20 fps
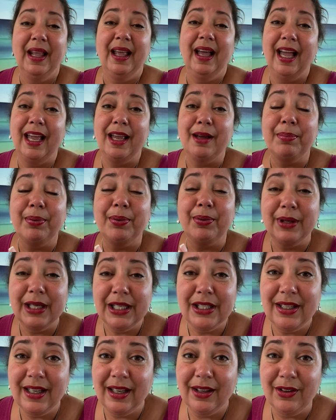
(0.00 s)
I
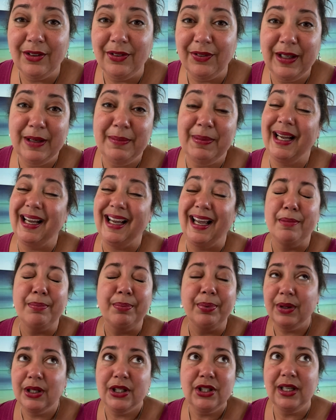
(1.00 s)
appreciate your feedback. I
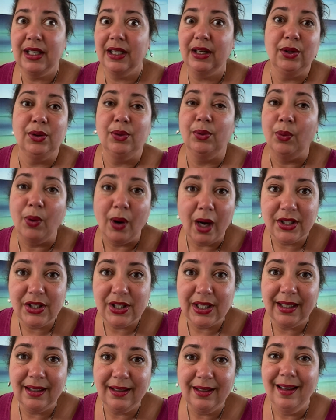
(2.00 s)
appreciate you
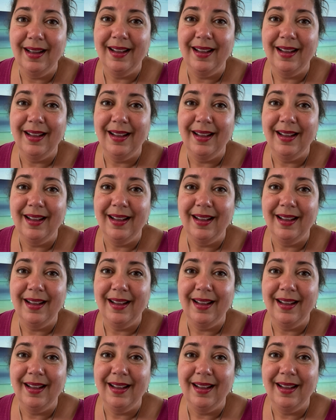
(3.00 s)
watching.